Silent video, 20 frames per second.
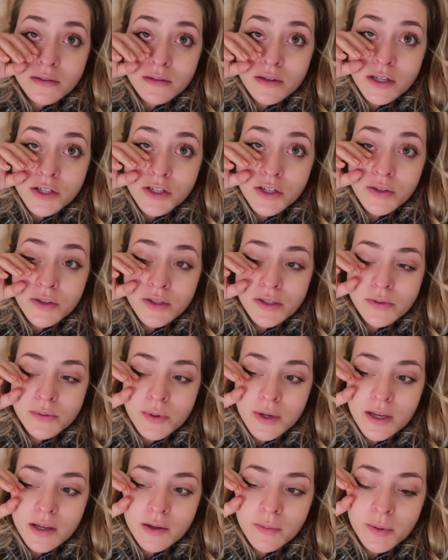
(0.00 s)
issue this
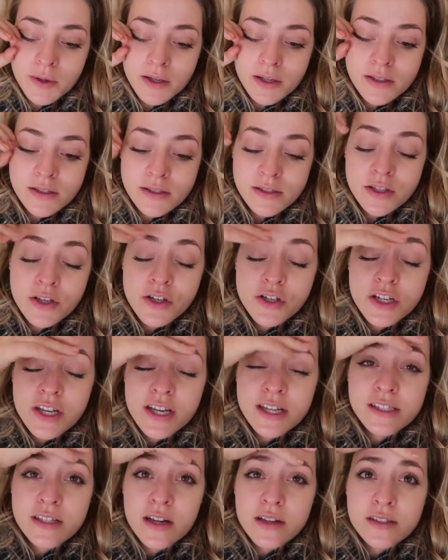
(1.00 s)
week because
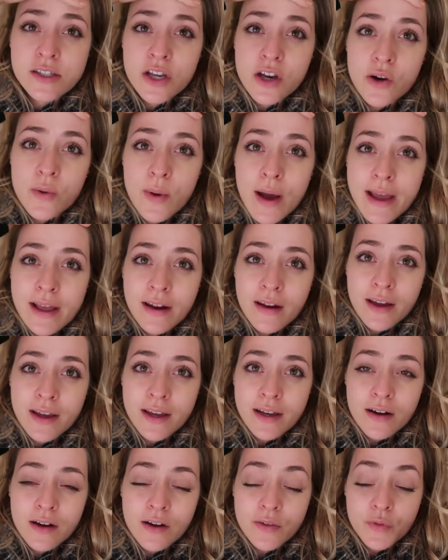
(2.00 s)
usually it does go away
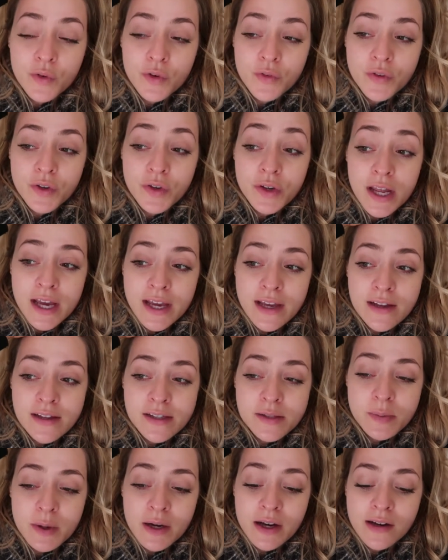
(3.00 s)
like after a few
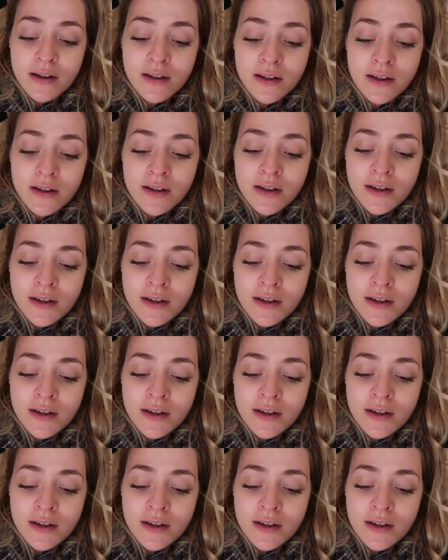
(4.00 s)
days but